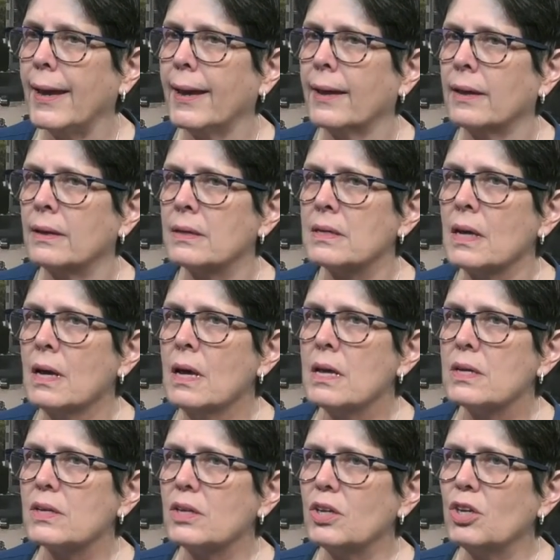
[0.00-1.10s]
And,
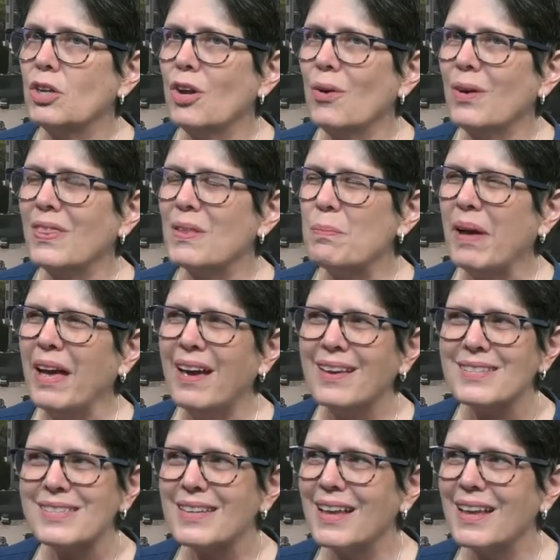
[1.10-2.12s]
you know, in the past,